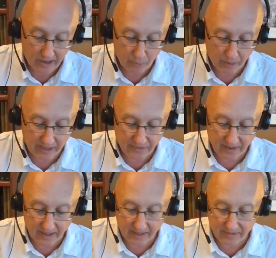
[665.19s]
Week
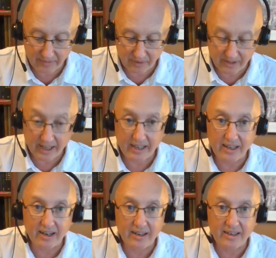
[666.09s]
5, we'll take
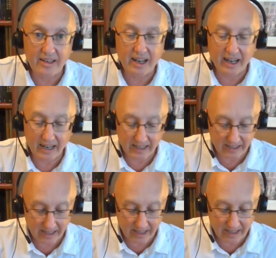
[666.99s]
a look at
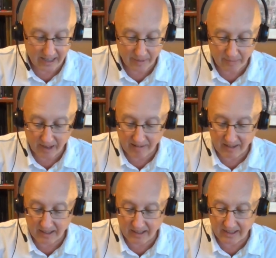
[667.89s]
the
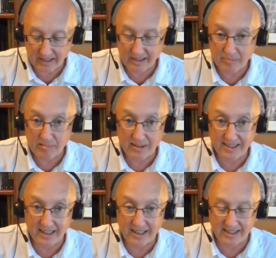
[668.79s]
American
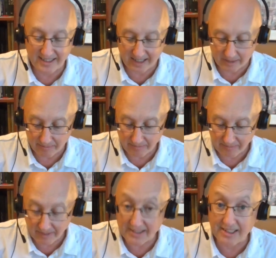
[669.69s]
presidency
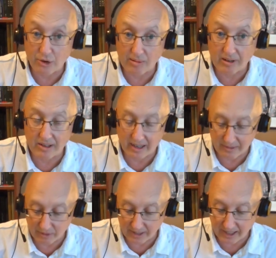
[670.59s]
historically.
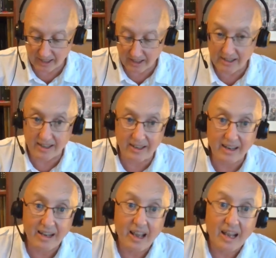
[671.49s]
We'll take a look at
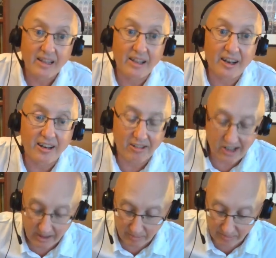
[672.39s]
the
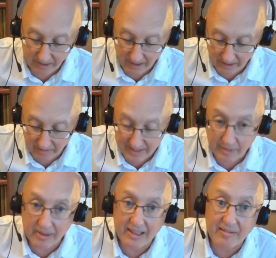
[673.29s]
leadership of
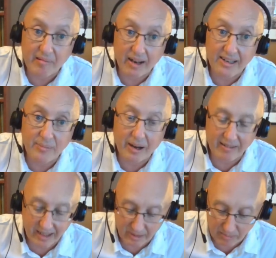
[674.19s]
some of the great
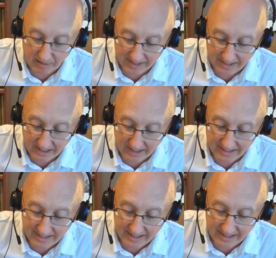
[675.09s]
American
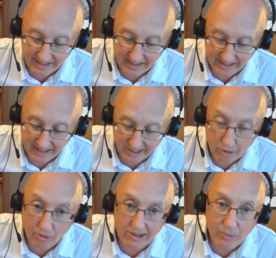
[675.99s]
presidents,
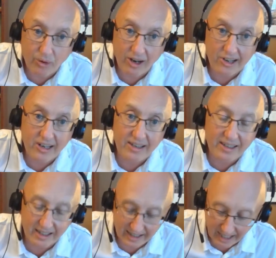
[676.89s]
George
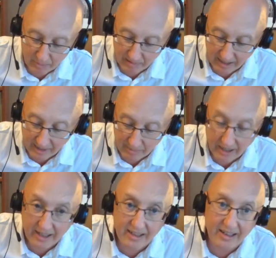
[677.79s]
Washington, Abraham
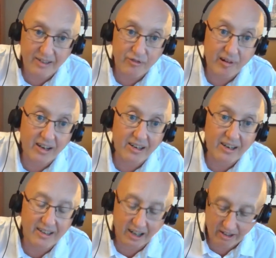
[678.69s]
Lincoln,
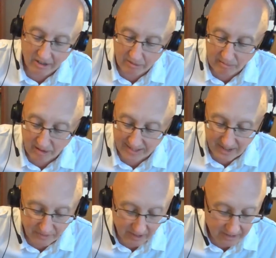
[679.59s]
Franklin Delano
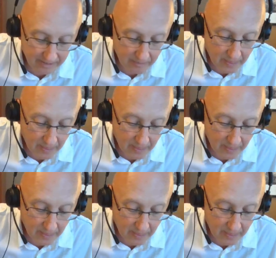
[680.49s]
Roosevelt.